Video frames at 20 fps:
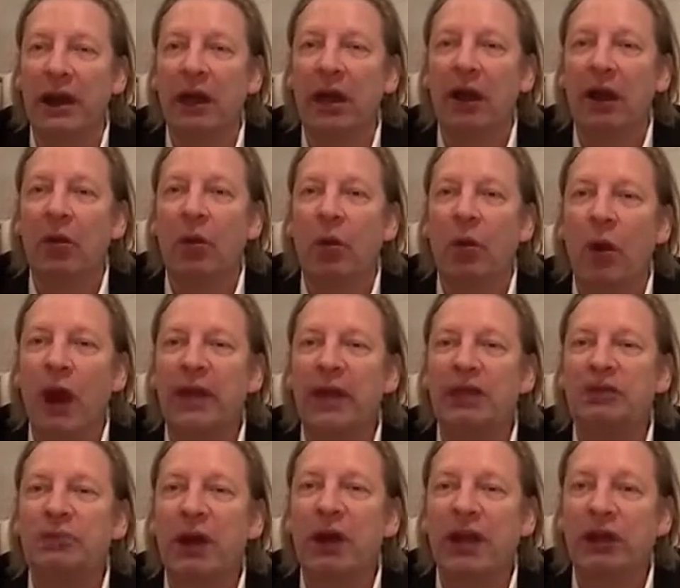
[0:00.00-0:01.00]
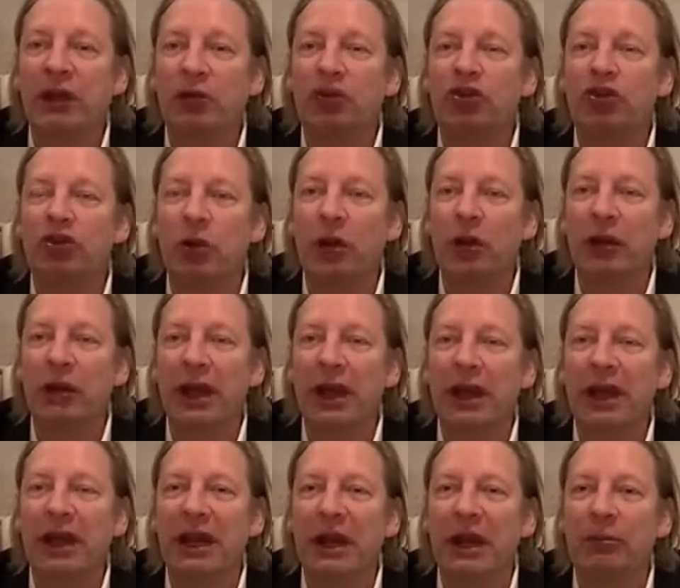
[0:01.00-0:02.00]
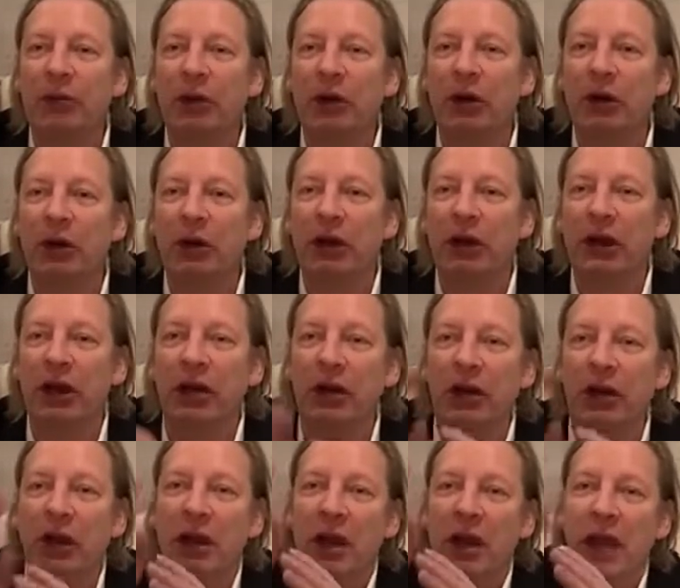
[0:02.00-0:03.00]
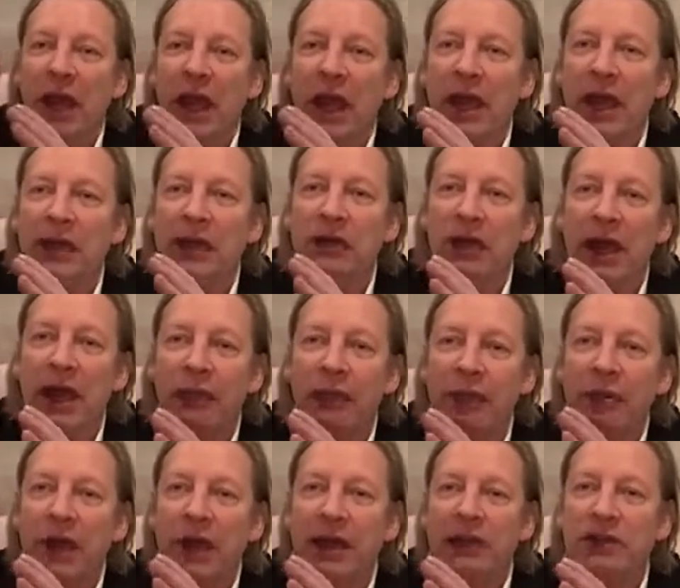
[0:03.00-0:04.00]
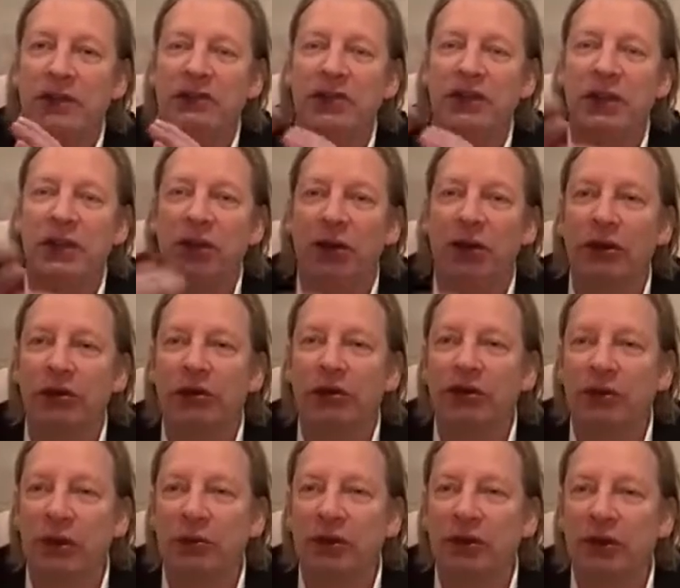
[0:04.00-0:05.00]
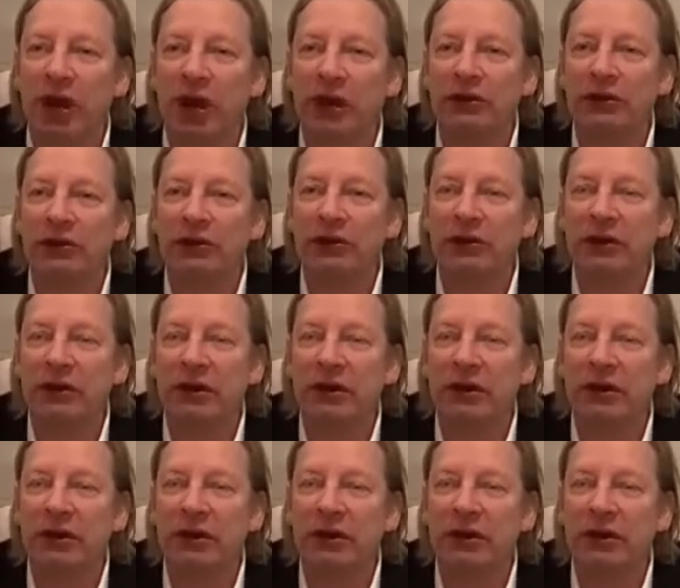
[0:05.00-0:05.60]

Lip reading: Why is Michael Jordan getting up earlier and practicing all those jump shots?